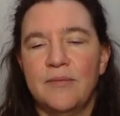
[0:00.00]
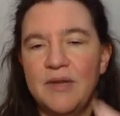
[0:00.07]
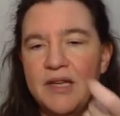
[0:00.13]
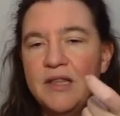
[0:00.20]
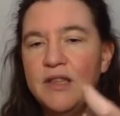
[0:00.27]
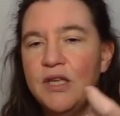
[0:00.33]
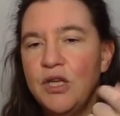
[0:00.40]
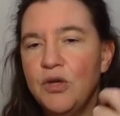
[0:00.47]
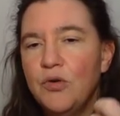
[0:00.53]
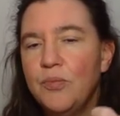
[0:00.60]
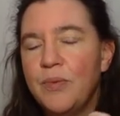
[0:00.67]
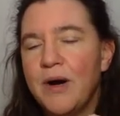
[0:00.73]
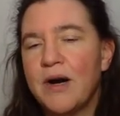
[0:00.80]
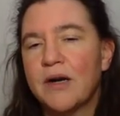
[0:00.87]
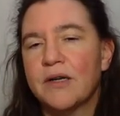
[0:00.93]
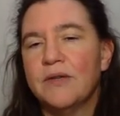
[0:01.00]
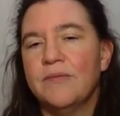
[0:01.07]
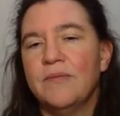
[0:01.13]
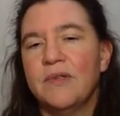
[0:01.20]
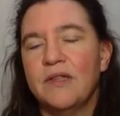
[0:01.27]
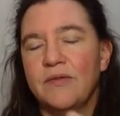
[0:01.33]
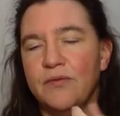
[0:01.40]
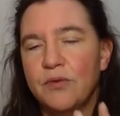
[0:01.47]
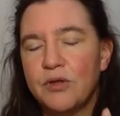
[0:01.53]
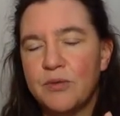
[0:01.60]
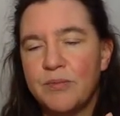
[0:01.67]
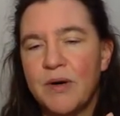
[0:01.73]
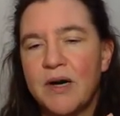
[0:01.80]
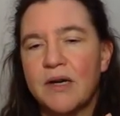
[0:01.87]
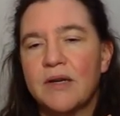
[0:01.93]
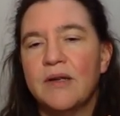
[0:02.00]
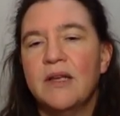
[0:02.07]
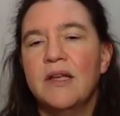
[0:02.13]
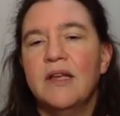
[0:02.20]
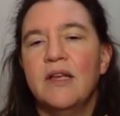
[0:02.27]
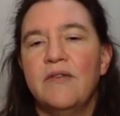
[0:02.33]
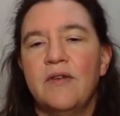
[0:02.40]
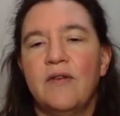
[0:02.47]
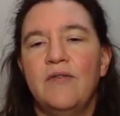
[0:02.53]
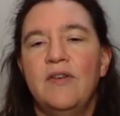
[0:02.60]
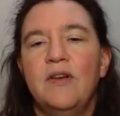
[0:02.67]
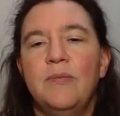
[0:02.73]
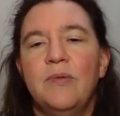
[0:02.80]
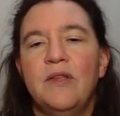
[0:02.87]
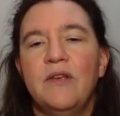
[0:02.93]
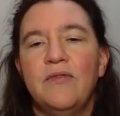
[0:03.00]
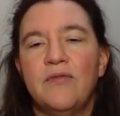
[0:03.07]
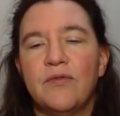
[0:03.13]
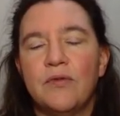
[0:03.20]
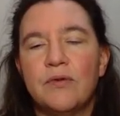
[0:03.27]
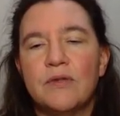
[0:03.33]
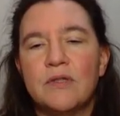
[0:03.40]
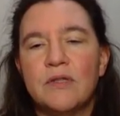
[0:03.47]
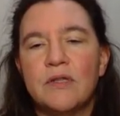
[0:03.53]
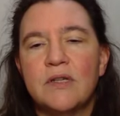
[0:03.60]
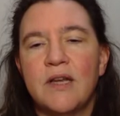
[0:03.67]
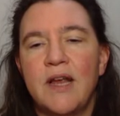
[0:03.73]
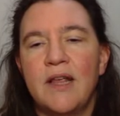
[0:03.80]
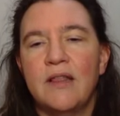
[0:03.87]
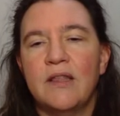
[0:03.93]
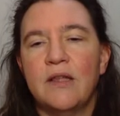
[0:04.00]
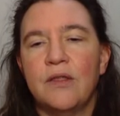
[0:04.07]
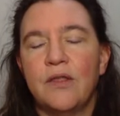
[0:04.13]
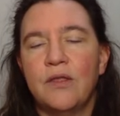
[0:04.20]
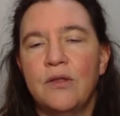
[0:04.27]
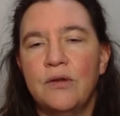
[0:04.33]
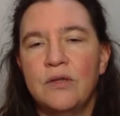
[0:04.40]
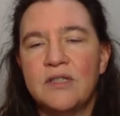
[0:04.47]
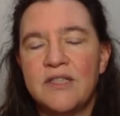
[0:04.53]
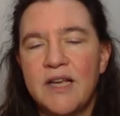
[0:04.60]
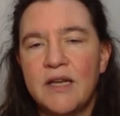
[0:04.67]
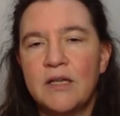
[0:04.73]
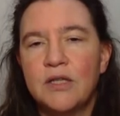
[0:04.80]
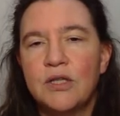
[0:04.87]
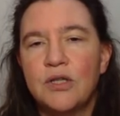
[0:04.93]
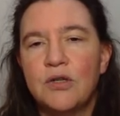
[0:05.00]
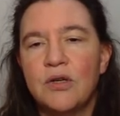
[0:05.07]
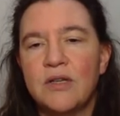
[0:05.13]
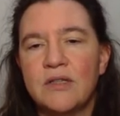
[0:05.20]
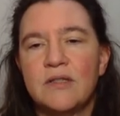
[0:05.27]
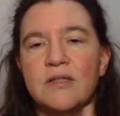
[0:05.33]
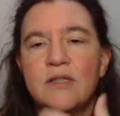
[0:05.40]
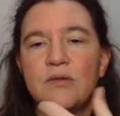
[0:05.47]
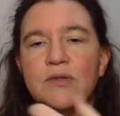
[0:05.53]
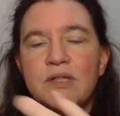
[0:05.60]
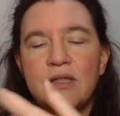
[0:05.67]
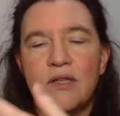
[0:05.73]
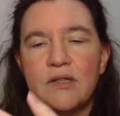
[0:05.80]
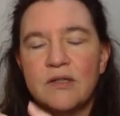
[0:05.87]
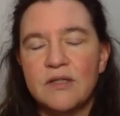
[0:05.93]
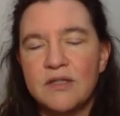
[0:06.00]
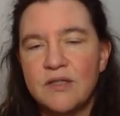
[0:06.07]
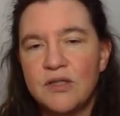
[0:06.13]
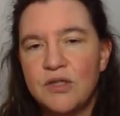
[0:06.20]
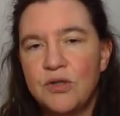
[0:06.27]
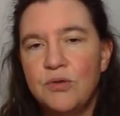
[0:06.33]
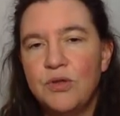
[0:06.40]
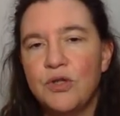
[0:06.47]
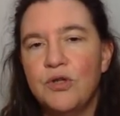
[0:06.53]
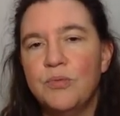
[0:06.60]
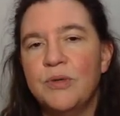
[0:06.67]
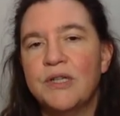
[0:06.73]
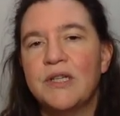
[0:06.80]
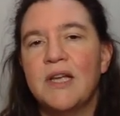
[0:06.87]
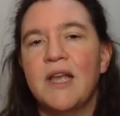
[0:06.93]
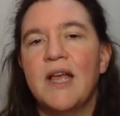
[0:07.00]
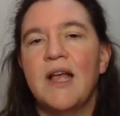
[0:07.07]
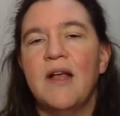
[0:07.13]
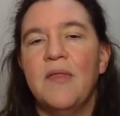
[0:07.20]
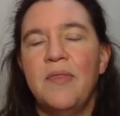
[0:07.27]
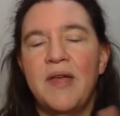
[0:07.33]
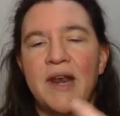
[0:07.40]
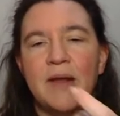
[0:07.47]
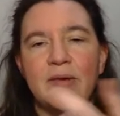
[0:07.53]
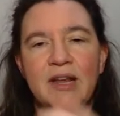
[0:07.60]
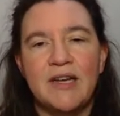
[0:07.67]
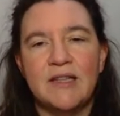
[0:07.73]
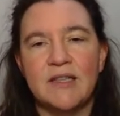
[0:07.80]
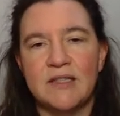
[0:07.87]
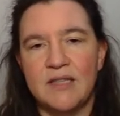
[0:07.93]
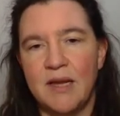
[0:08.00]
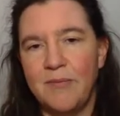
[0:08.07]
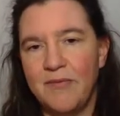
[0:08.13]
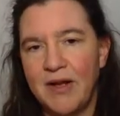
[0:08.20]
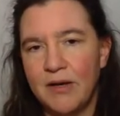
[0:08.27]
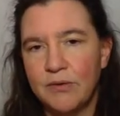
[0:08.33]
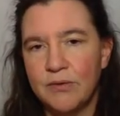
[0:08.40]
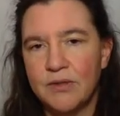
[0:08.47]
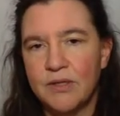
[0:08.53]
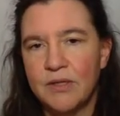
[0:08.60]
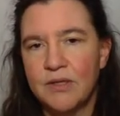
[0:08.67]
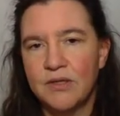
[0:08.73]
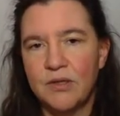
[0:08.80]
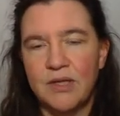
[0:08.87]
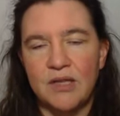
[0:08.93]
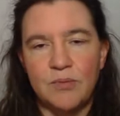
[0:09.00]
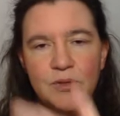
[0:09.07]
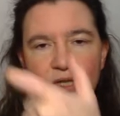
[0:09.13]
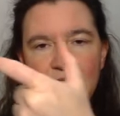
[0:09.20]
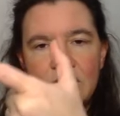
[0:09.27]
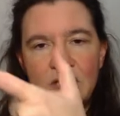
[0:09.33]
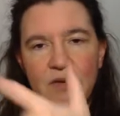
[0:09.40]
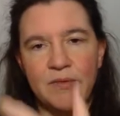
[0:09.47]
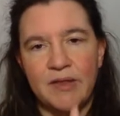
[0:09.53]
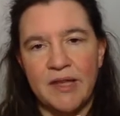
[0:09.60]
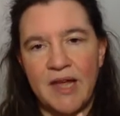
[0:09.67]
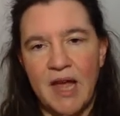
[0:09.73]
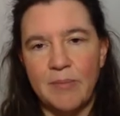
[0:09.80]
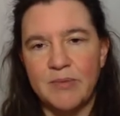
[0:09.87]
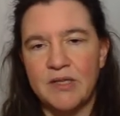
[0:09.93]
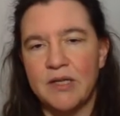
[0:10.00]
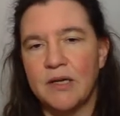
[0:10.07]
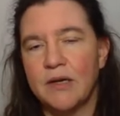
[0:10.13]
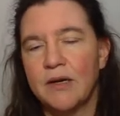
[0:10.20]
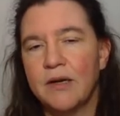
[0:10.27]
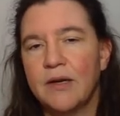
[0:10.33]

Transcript: in the U part, in the first part, if I flip the first and the second, the zeros and the 2 qubit, then I'm getting the same values. So that's what you see with the gaps here.